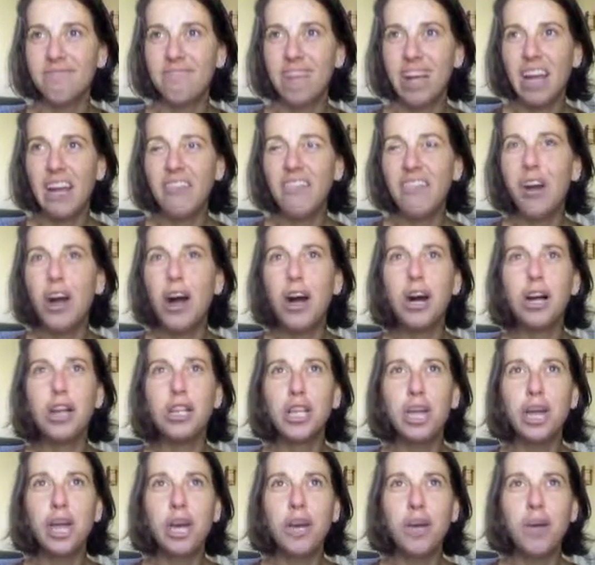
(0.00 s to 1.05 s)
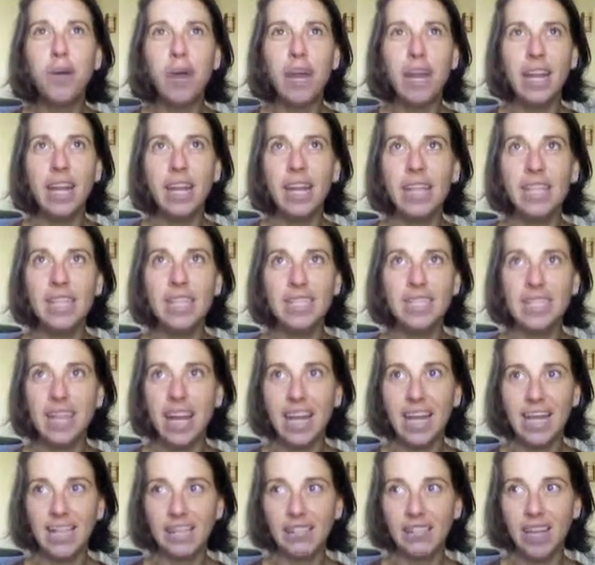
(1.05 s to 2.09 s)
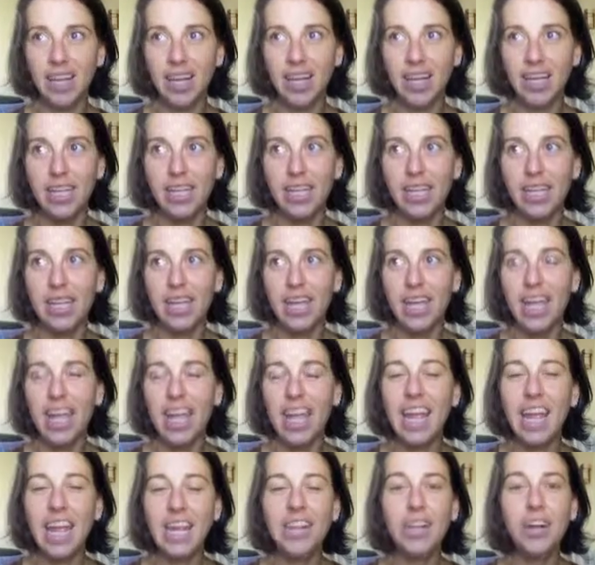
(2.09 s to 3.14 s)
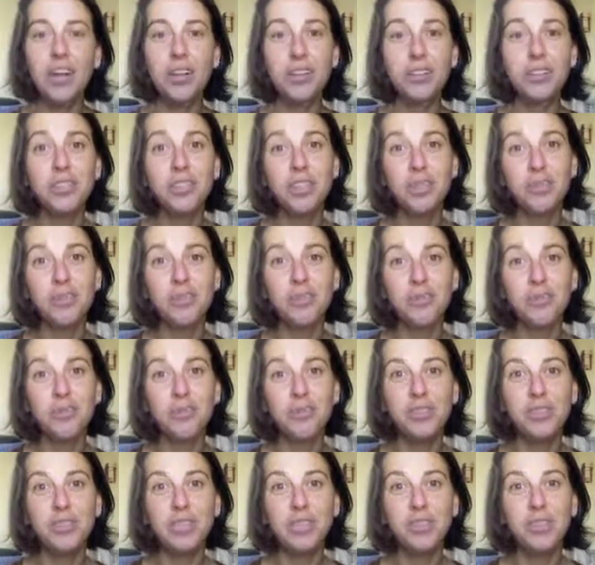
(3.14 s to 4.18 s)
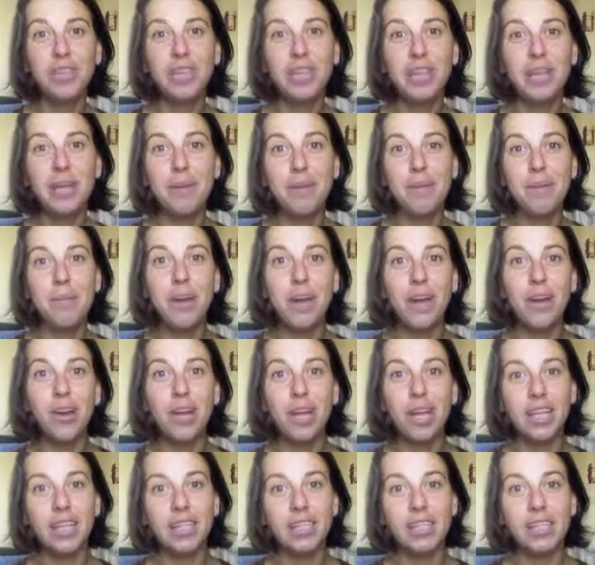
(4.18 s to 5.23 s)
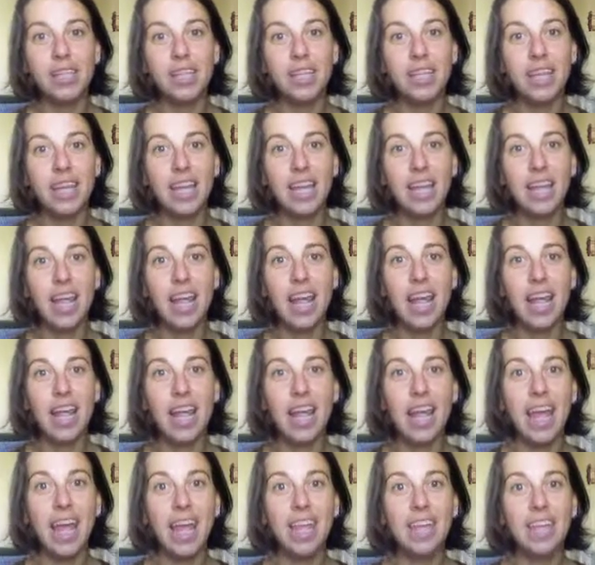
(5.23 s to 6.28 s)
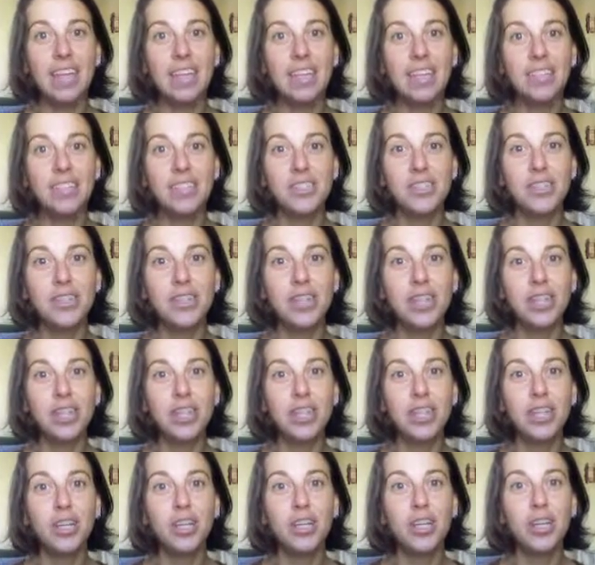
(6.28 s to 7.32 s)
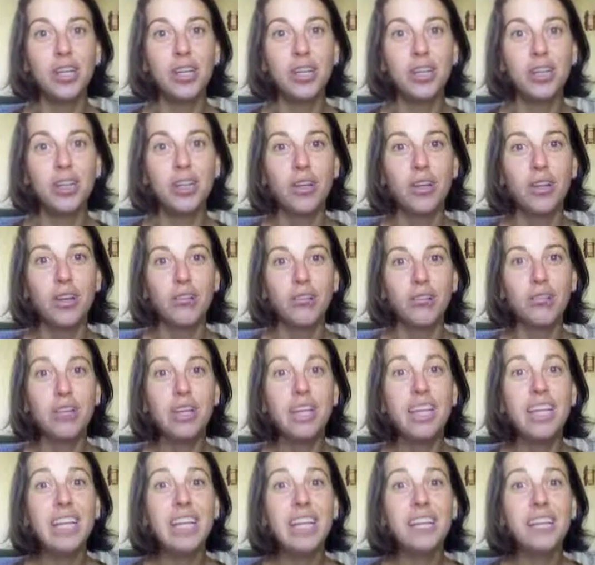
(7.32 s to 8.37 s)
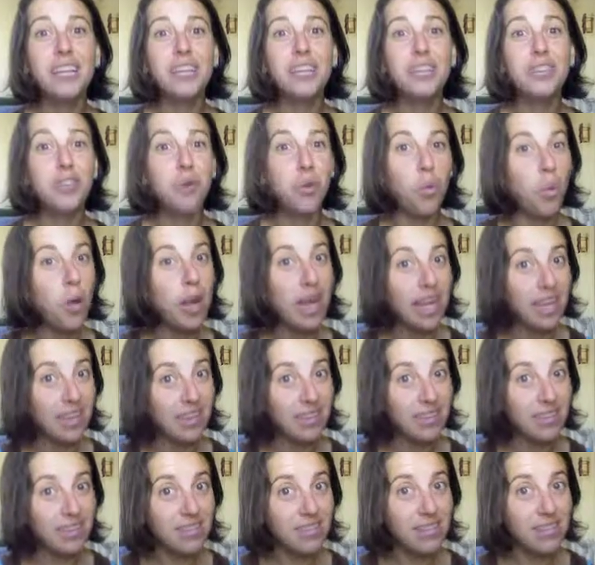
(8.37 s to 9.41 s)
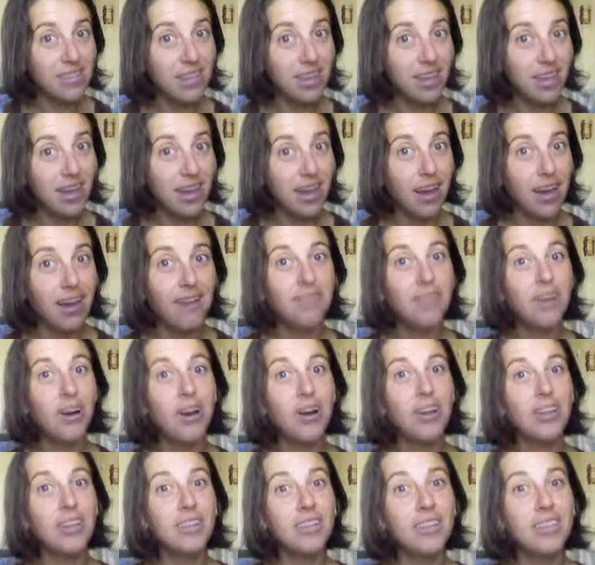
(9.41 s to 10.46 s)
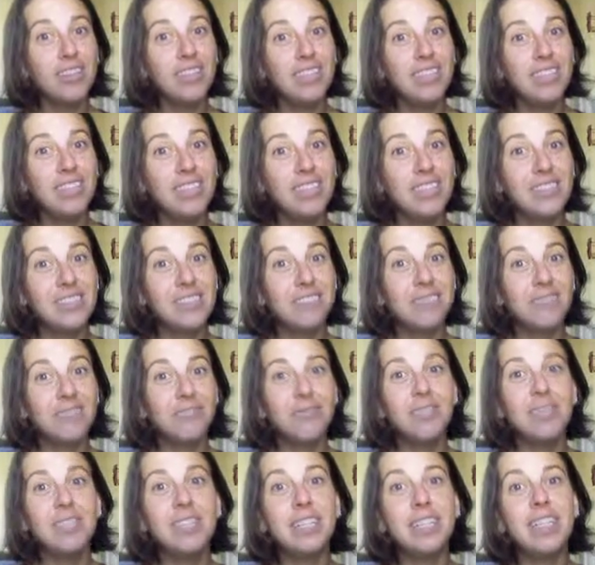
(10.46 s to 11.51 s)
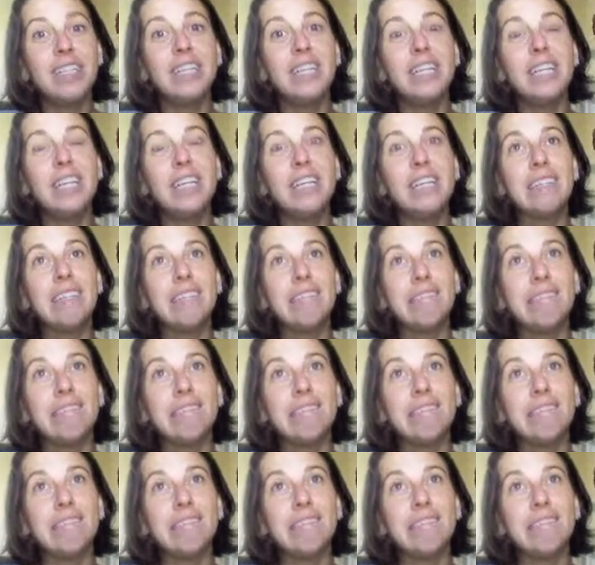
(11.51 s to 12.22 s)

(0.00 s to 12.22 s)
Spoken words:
kind of hollow and unsatisfied, and also just plain embarrassed that I had started reading the tweets of all of these really